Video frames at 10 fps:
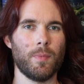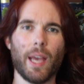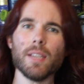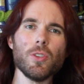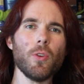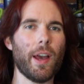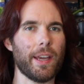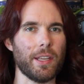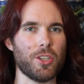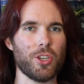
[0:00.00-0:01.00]
As you
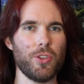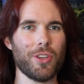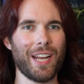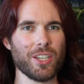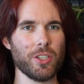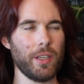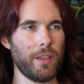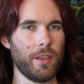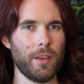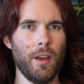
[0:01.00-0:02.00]
age, you can actually
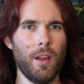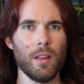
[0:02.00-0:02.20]
hear